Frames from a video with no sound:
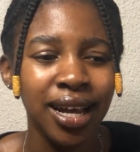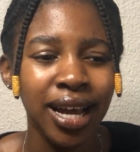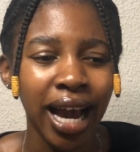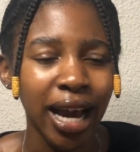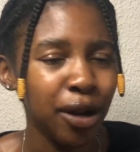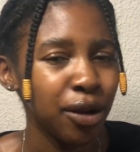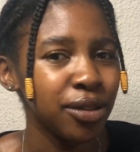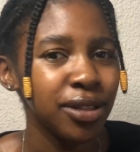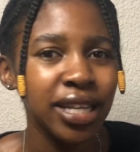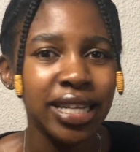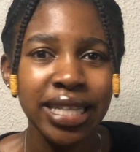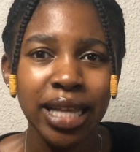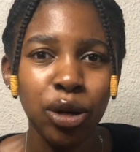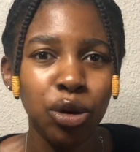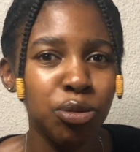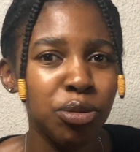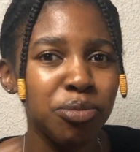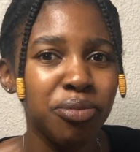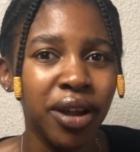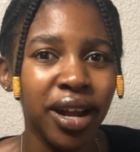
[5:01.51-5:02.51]
I don't think that would
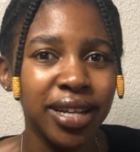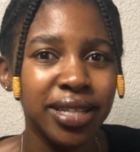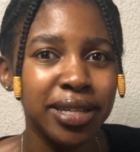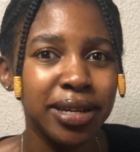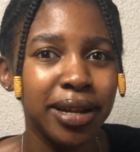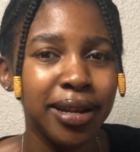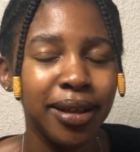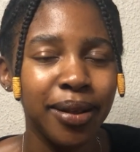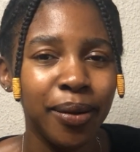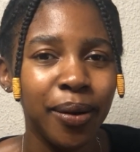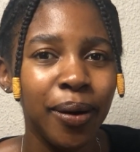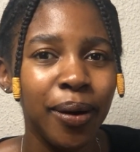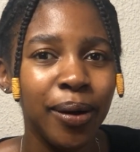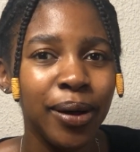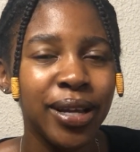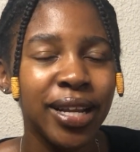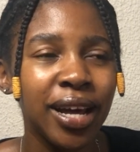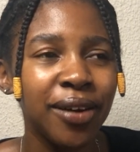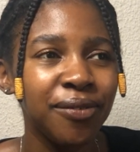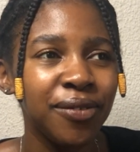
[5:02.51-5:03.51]
be practical at all,
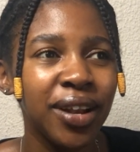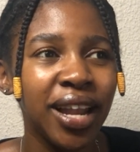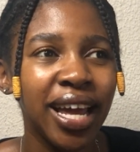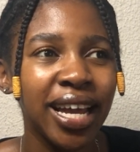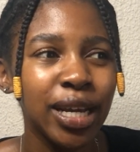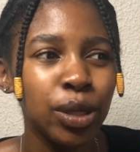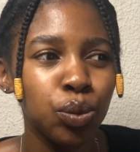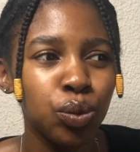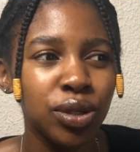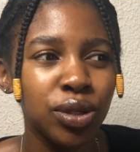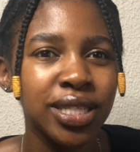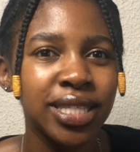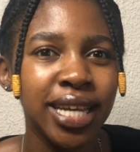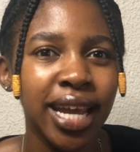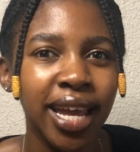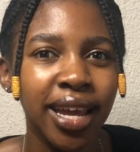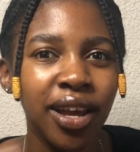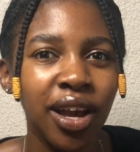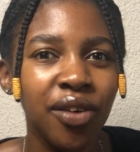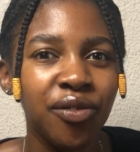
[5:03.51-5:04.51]
and I feel like it
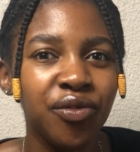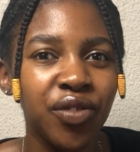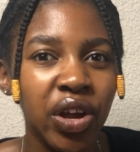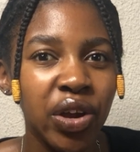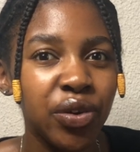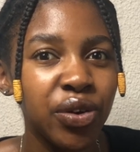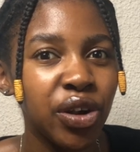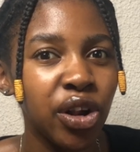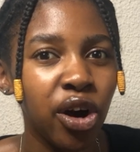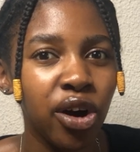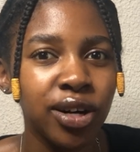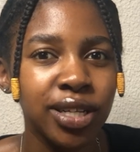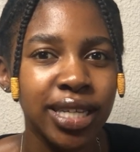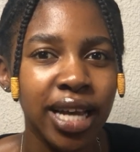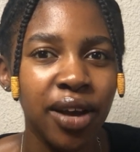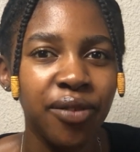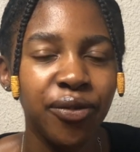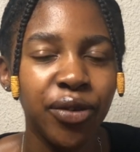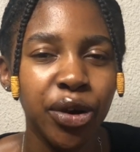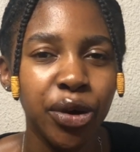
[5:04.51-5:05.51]
take a very long
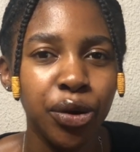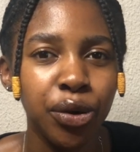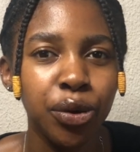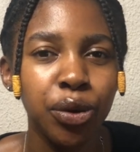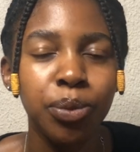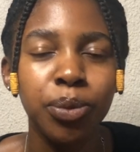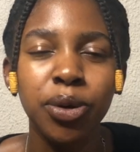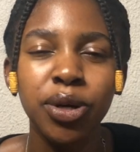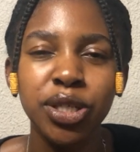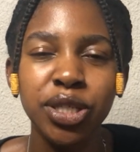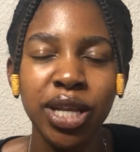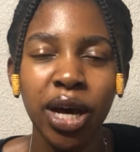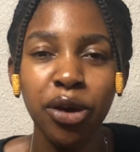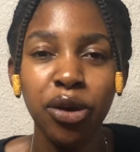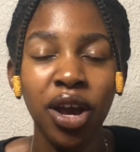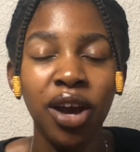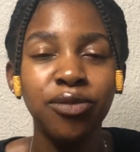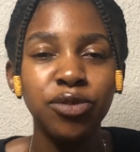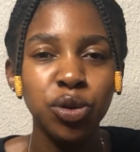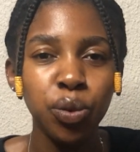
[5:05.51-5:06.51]
time for you to do, because now you
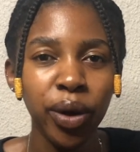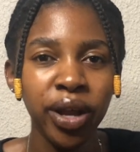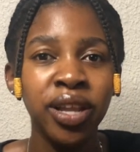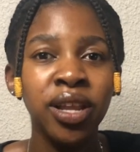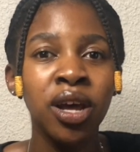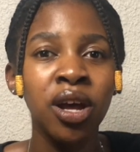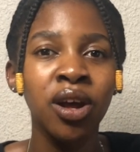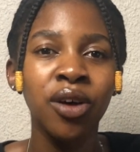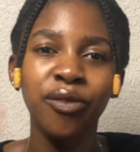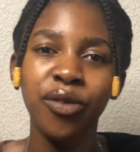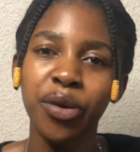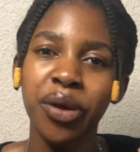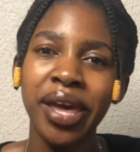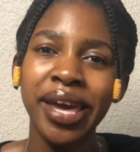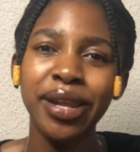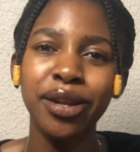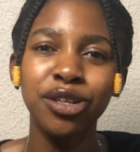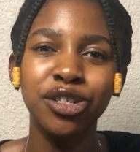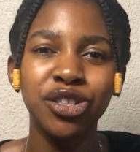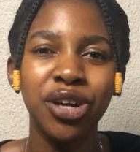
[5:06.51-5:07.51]
have to wait for your hair
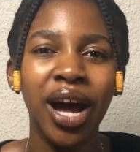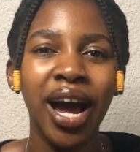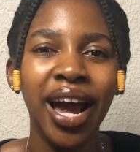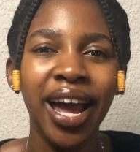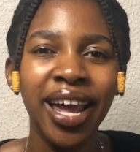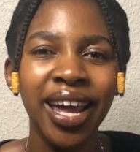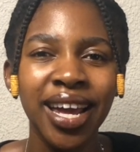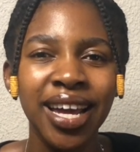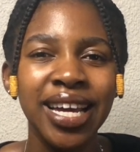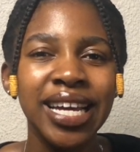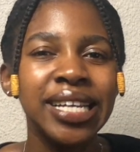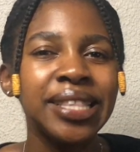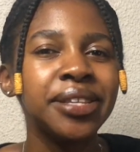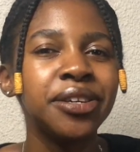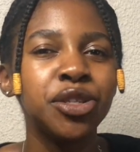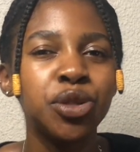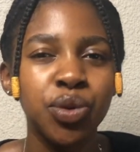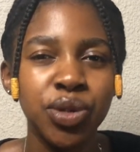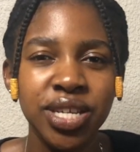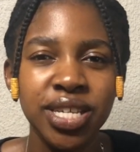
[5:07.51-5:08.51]
to dry and then
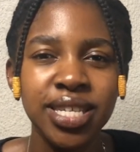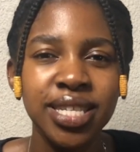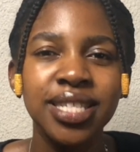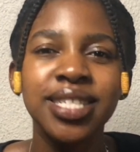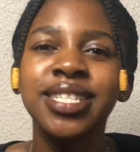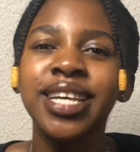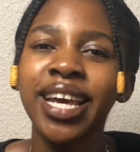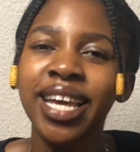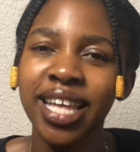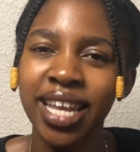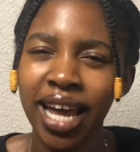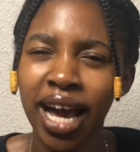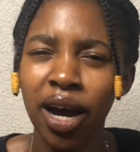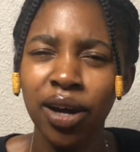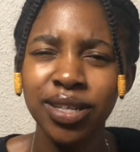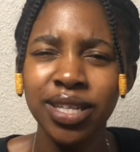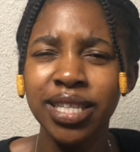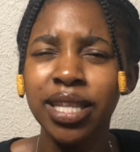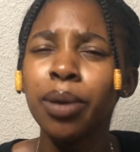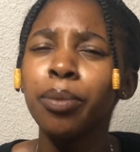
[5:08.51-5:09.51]
twist, take it
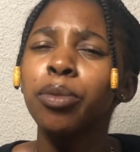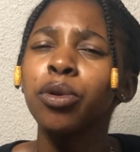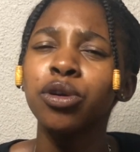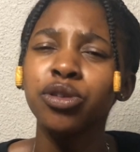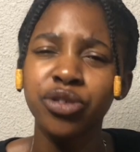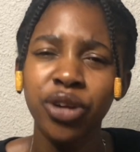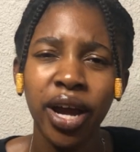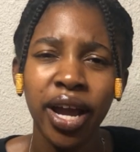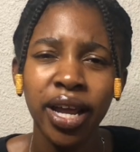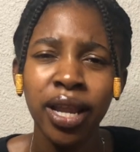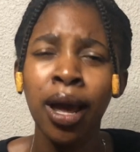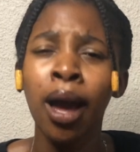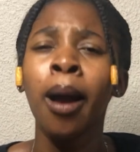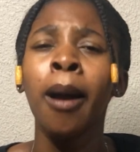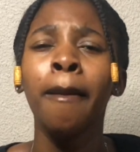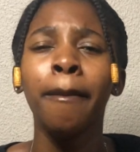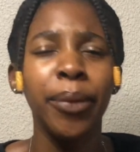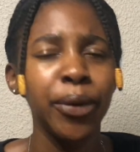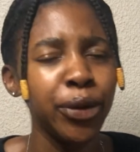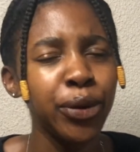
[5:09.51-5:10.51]
out, and then blow dry it.
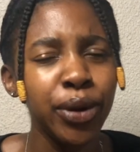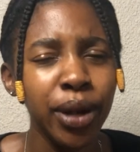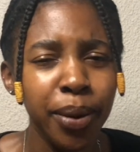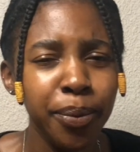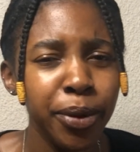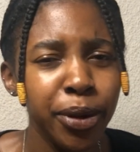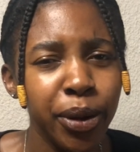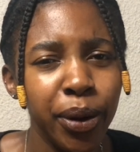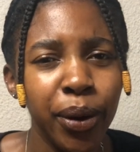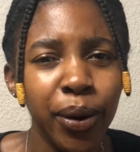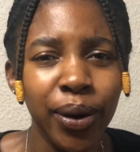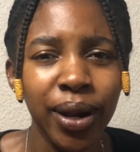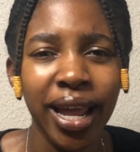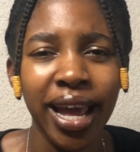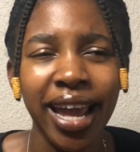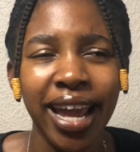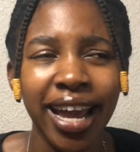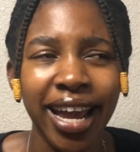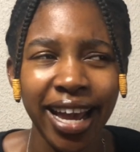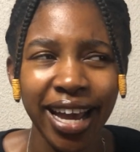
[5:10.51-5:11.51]
But you let me know,
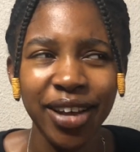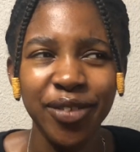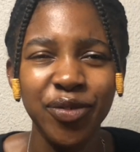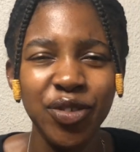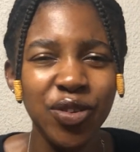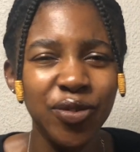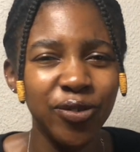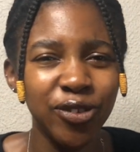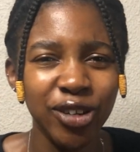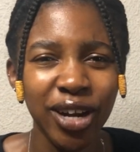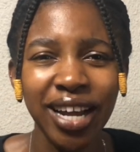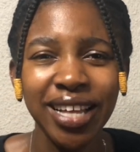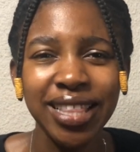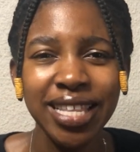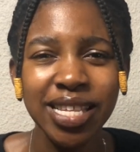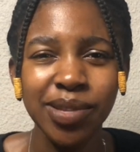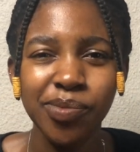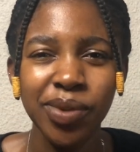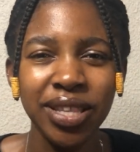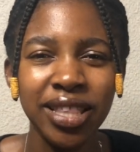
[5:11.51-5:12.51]
like, if you've tried
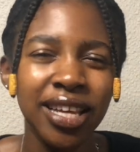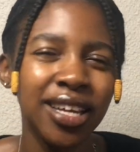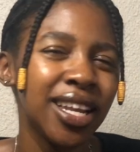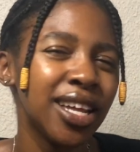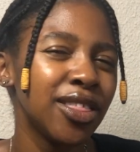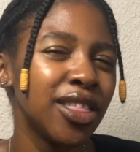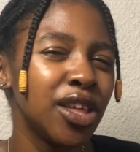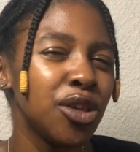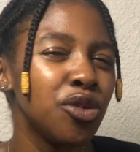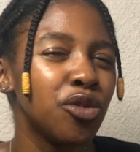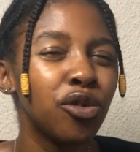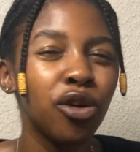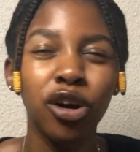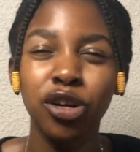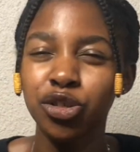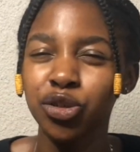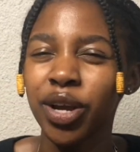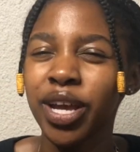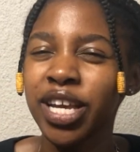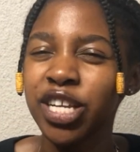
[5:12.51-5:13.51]
this method and then you
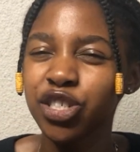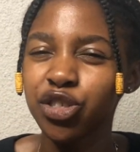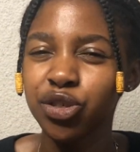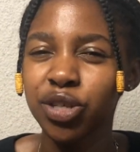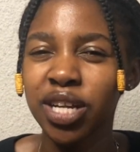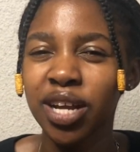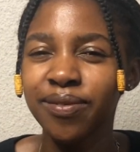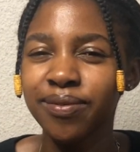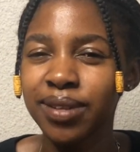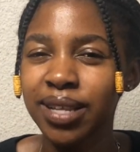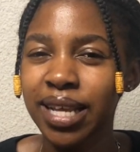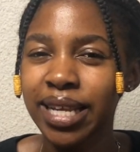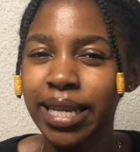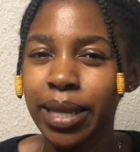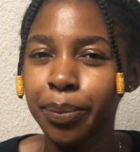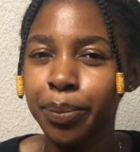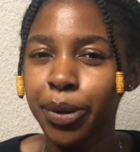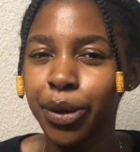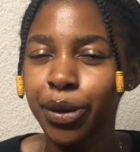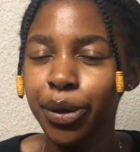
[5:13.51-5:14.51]
rocked your hair straight after that, let
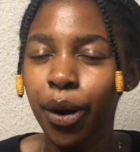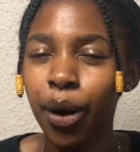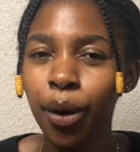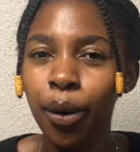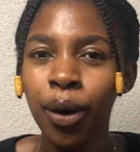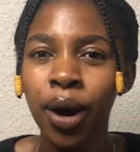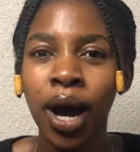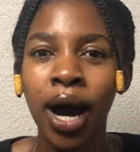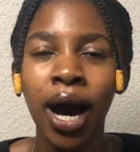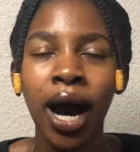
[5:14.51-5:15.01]
me know.